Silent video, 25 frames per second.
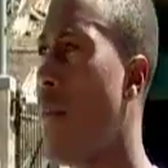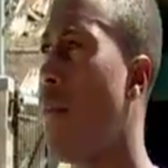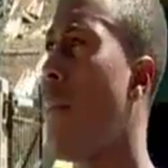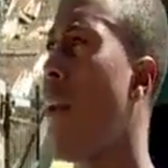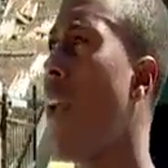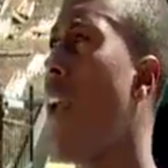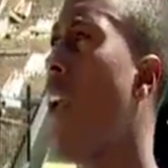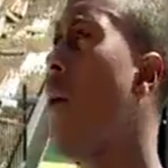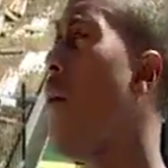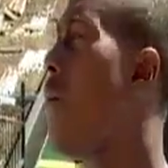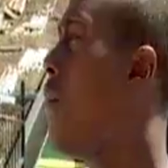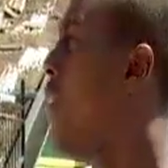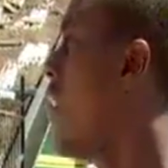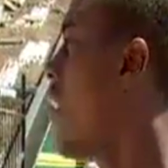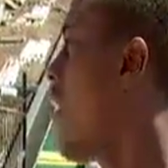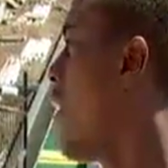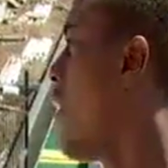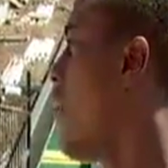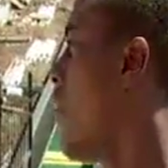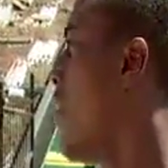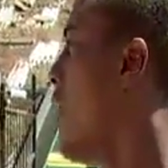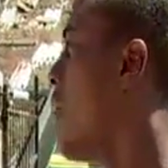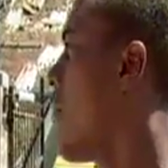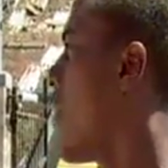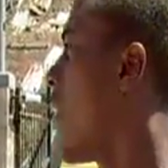Man,
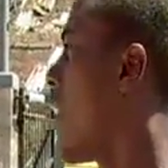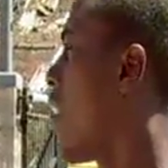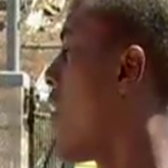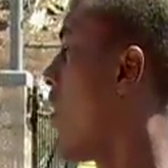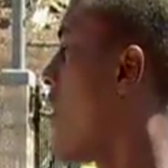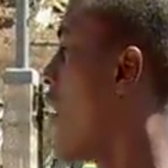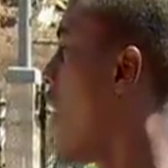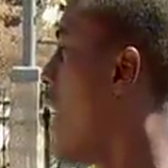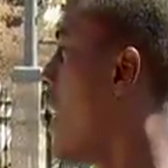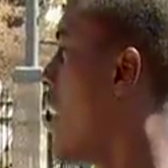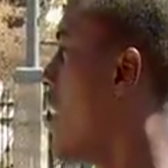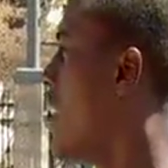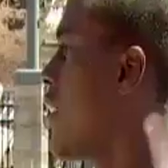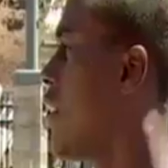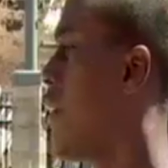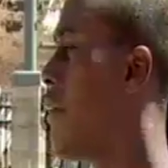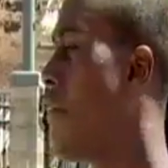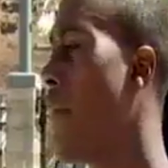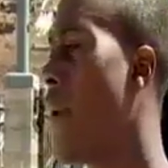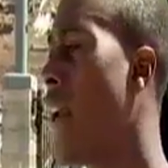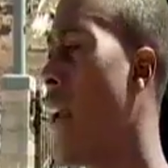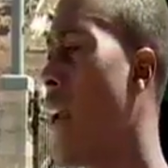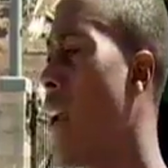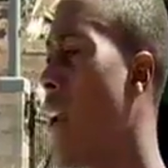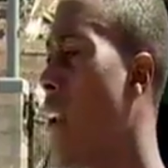we've been grinding,
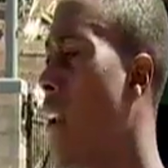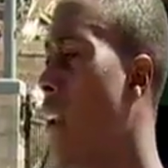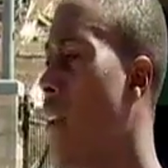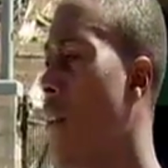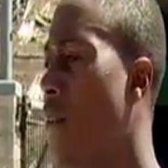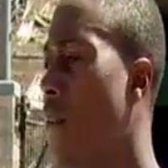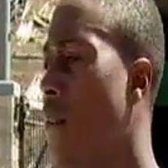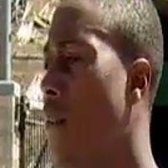man.